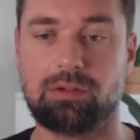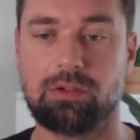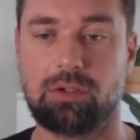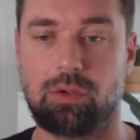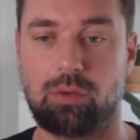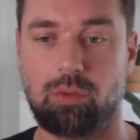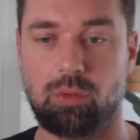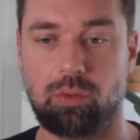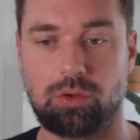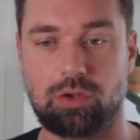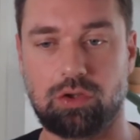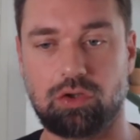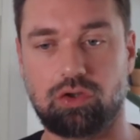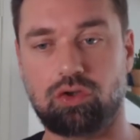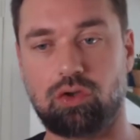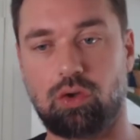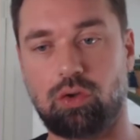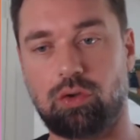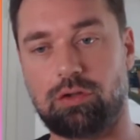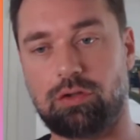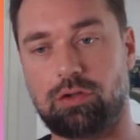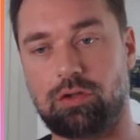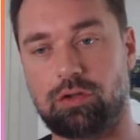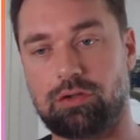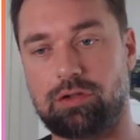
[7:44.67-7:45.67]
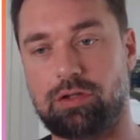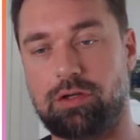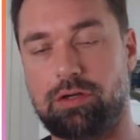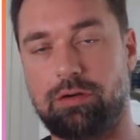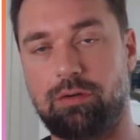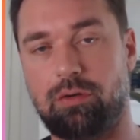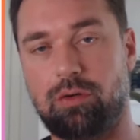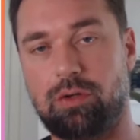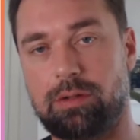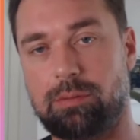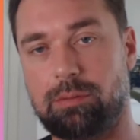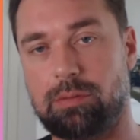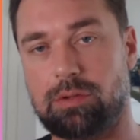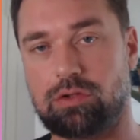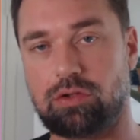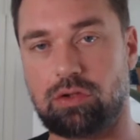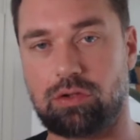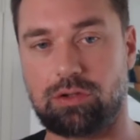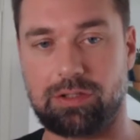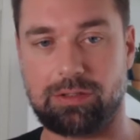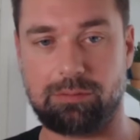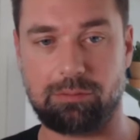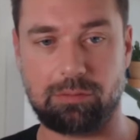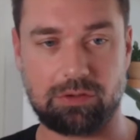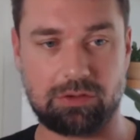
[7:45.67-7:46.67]
we just show the hero image or the
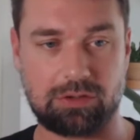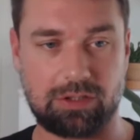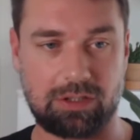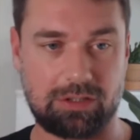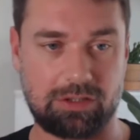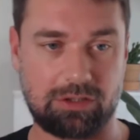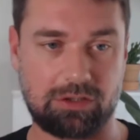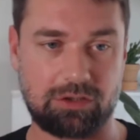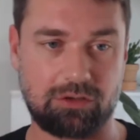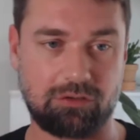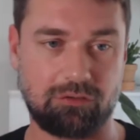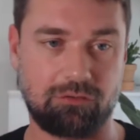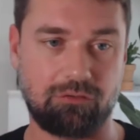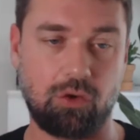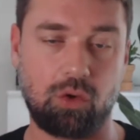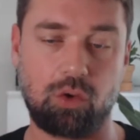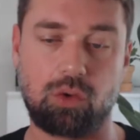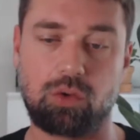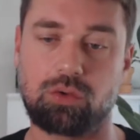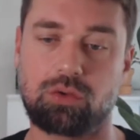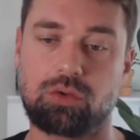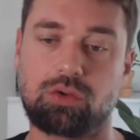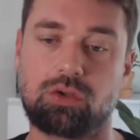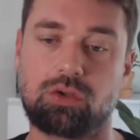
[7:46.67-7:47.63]
image that is focused